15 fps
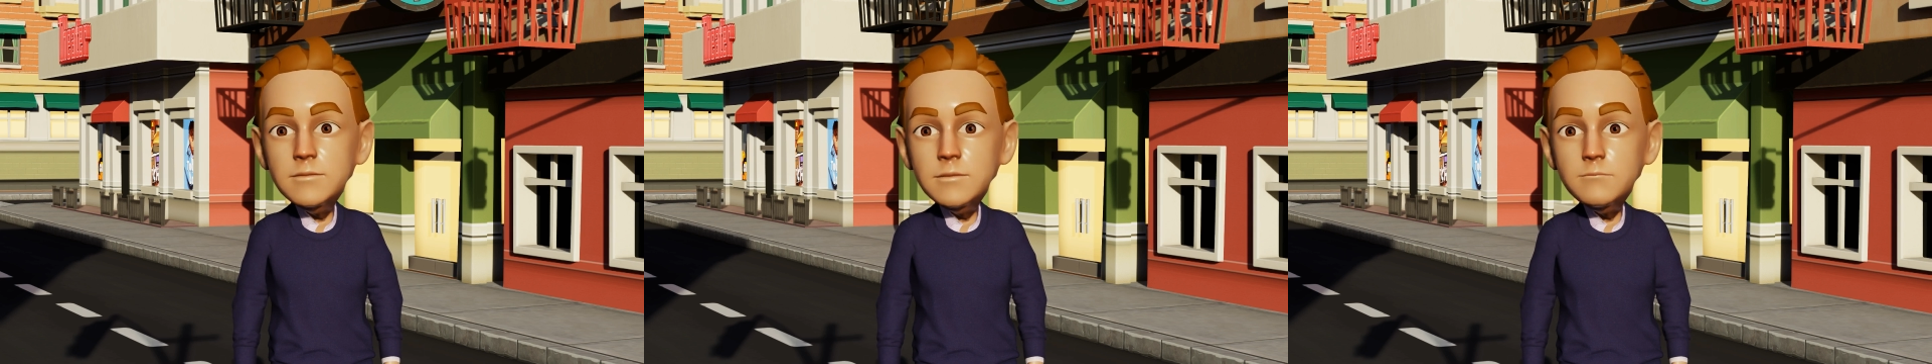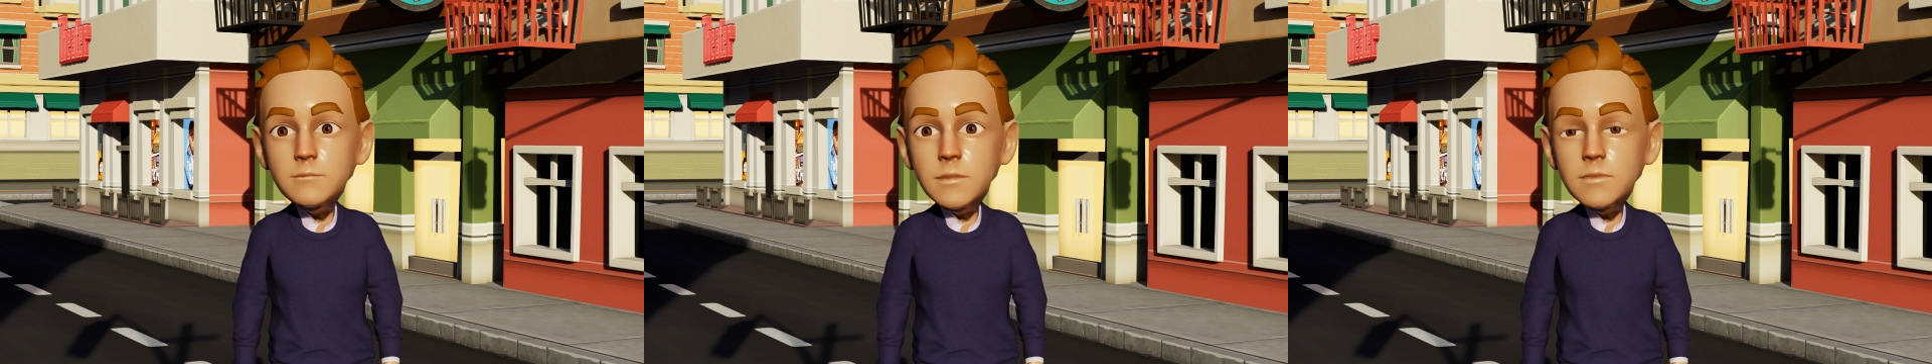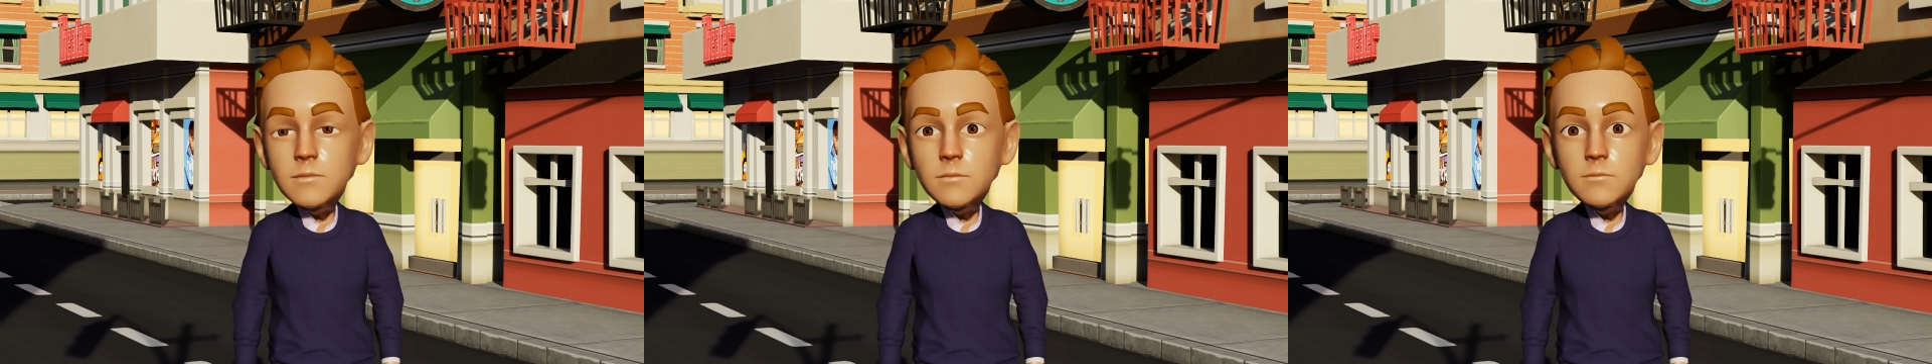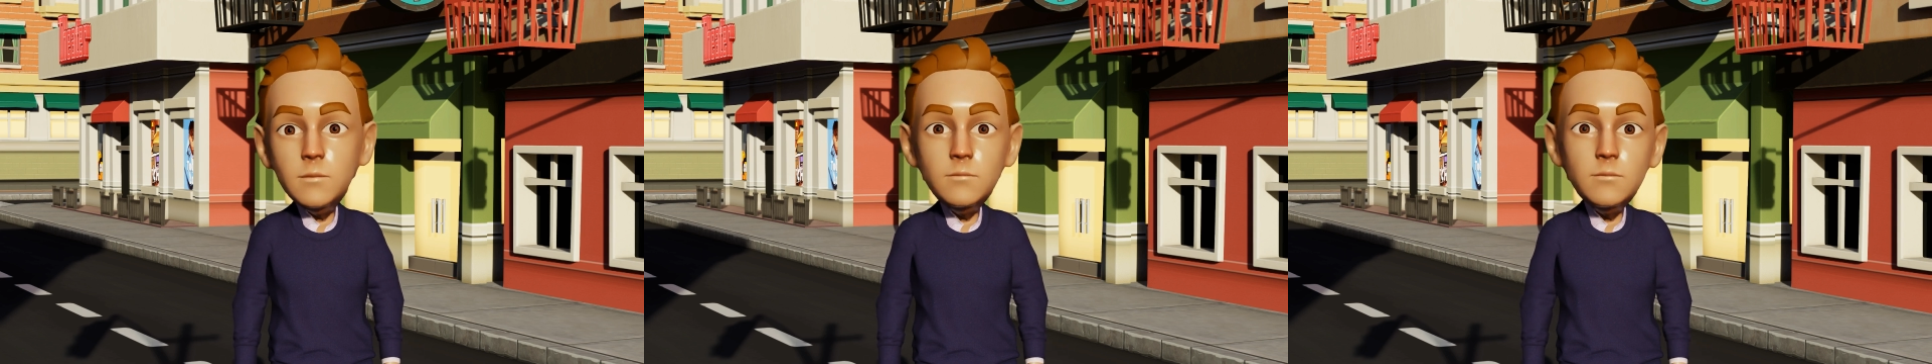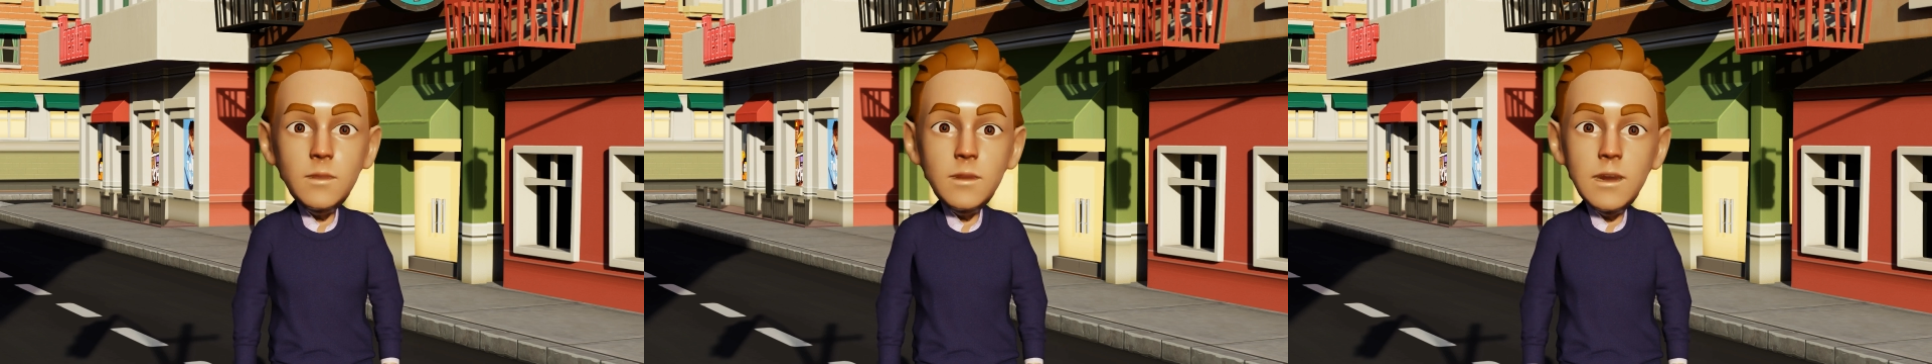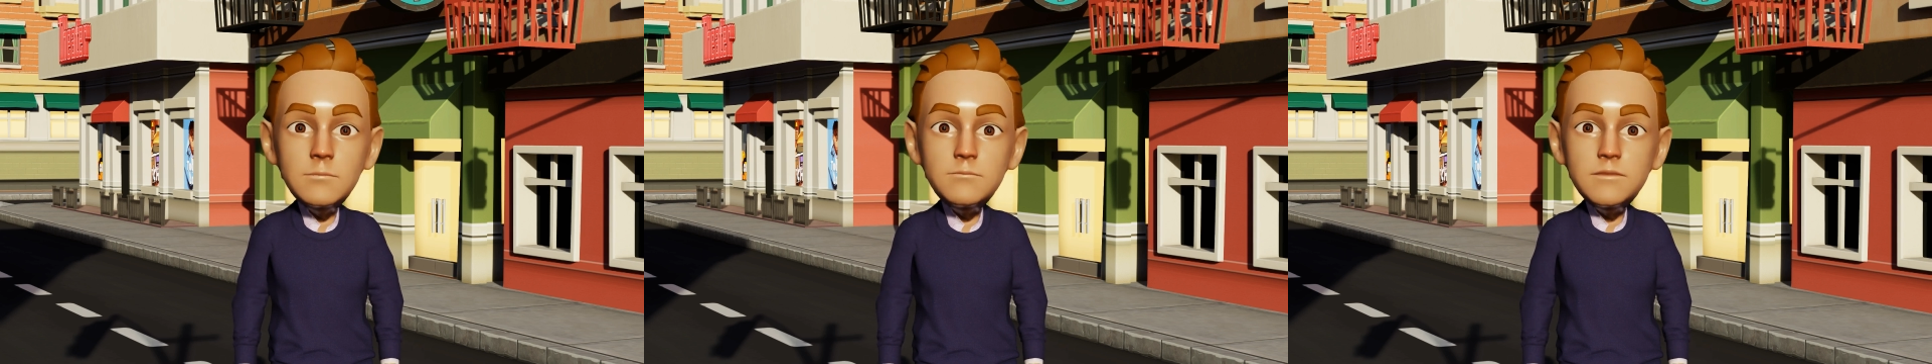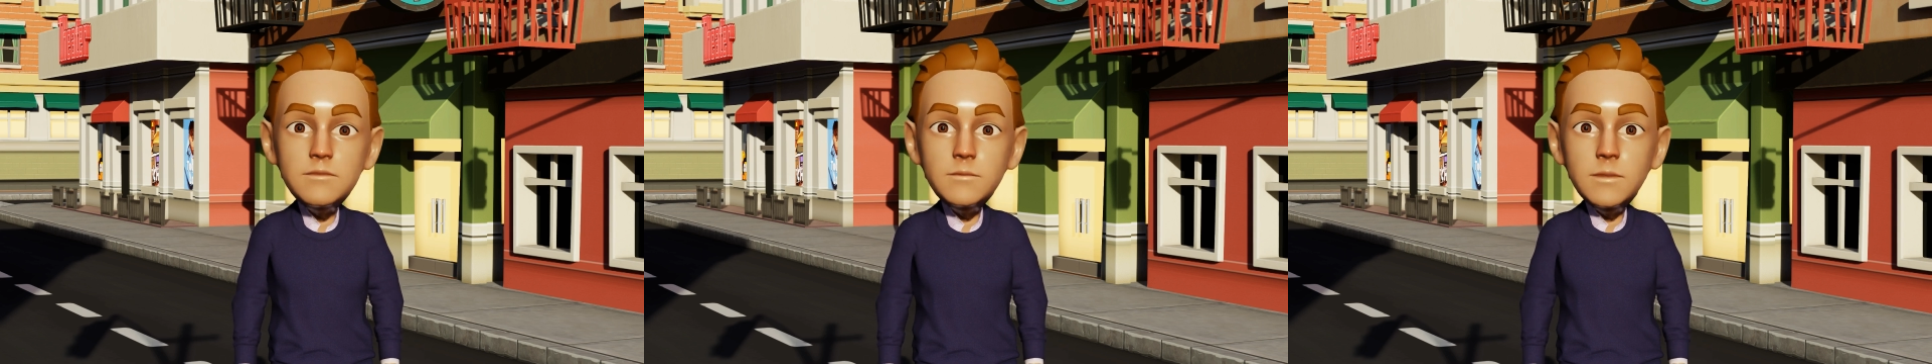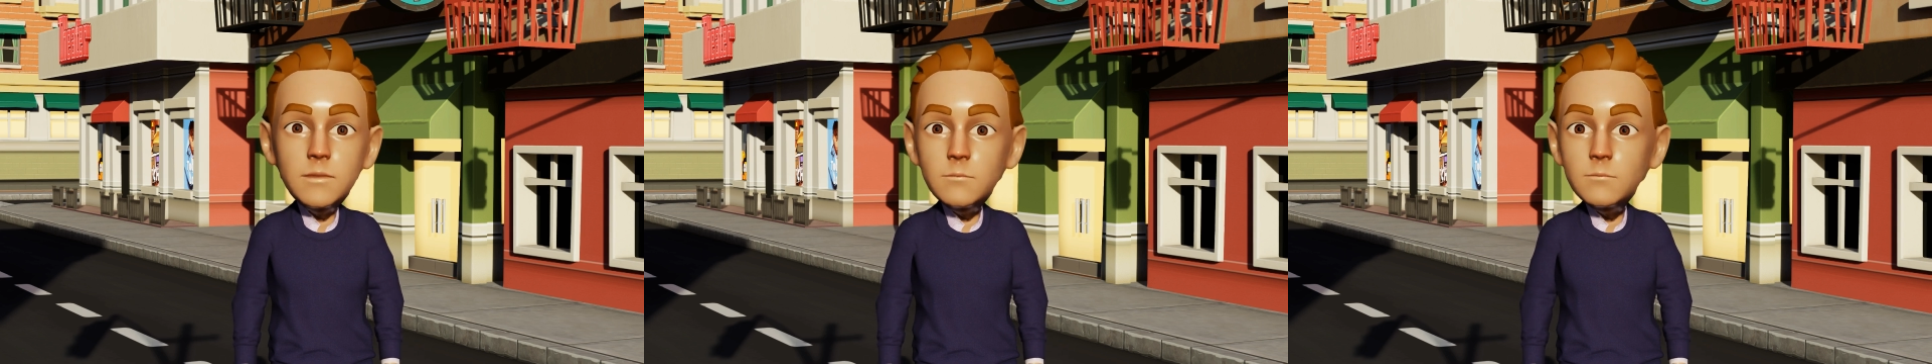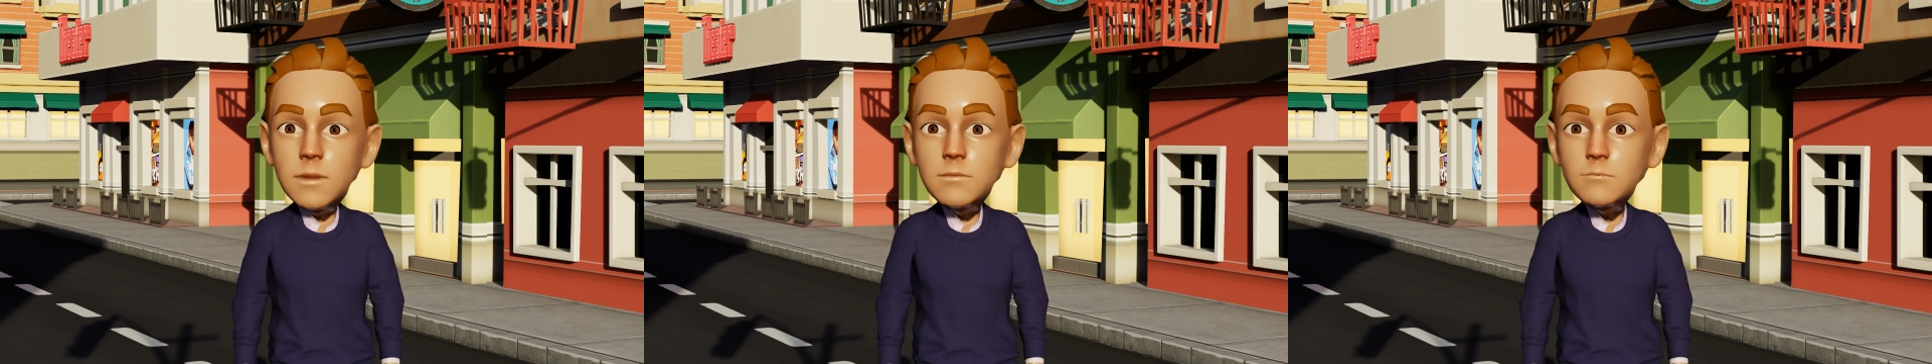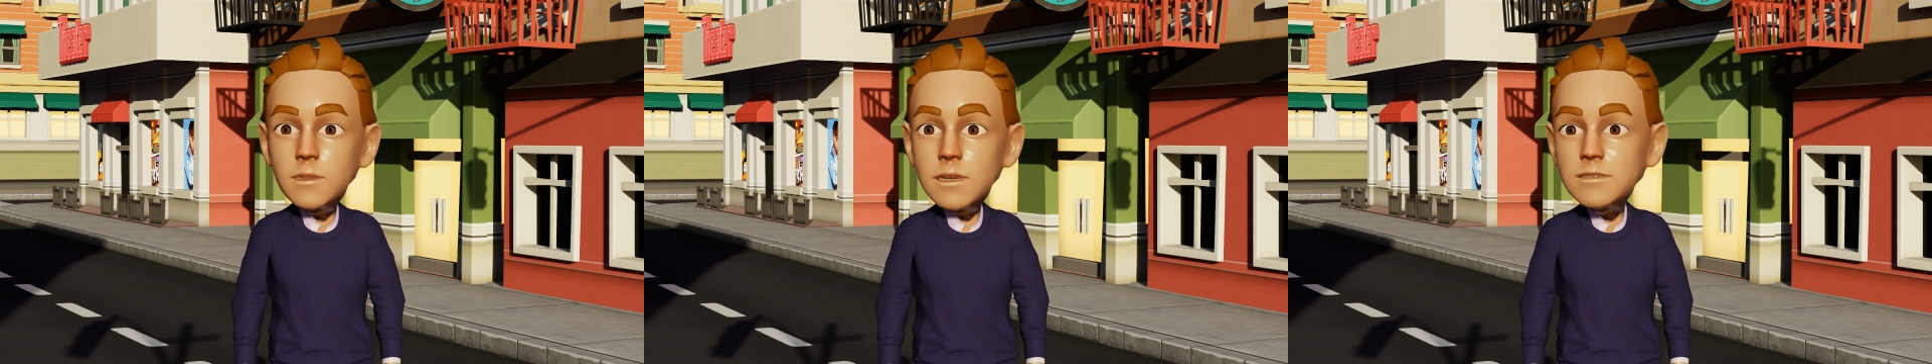Debris removal helps clear
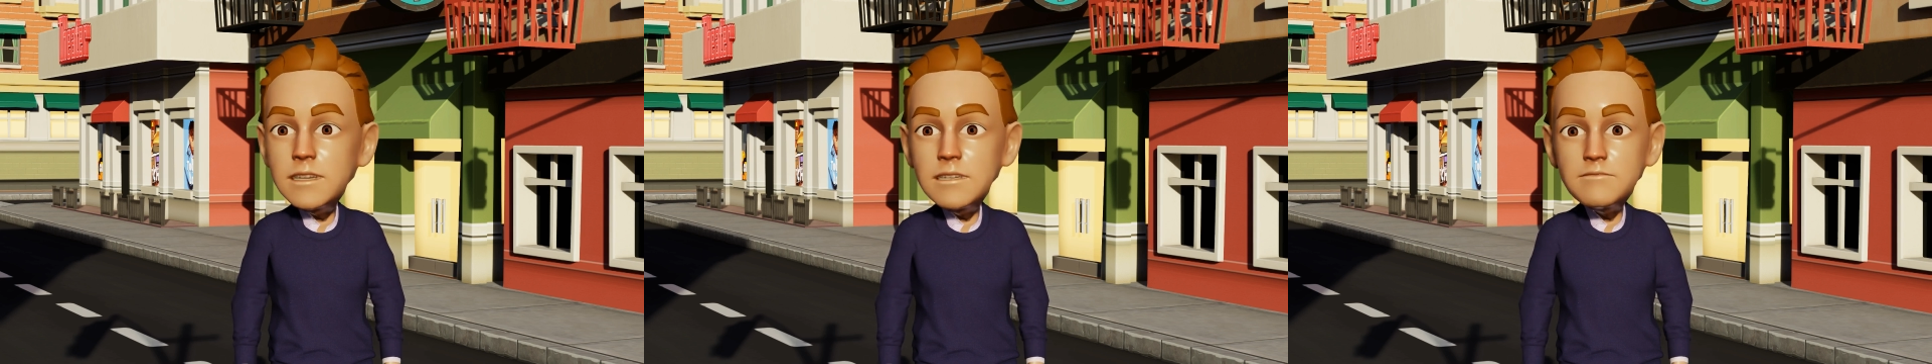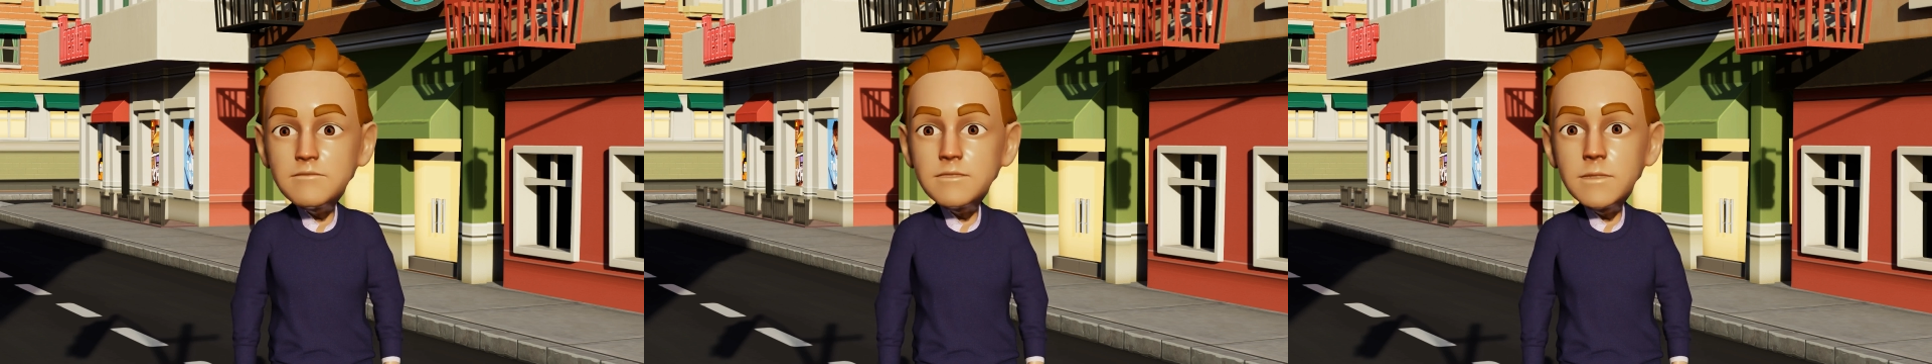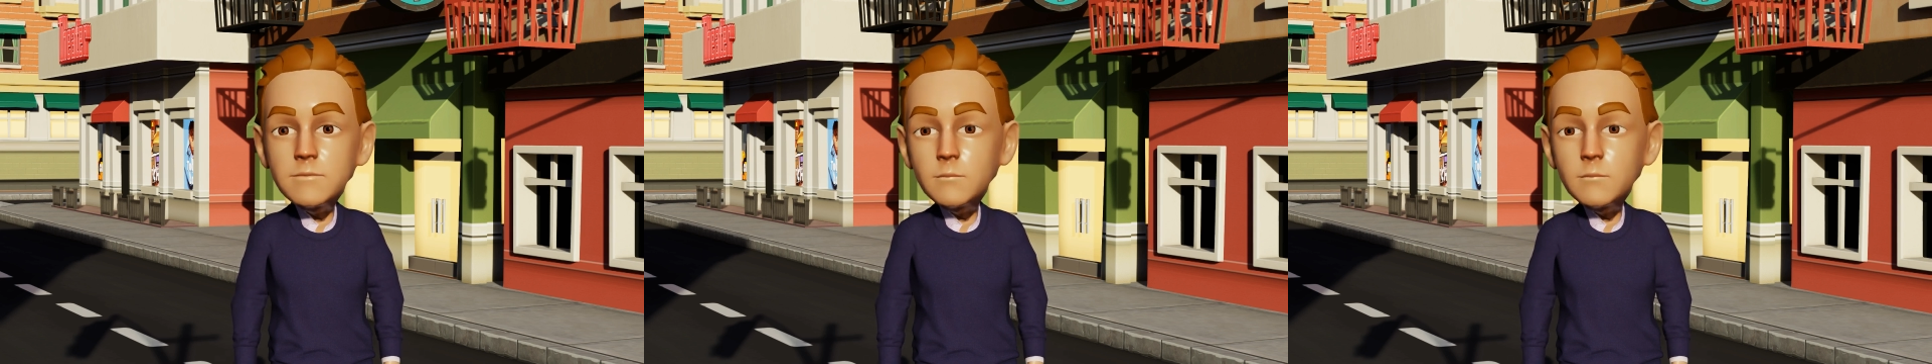away wreckage,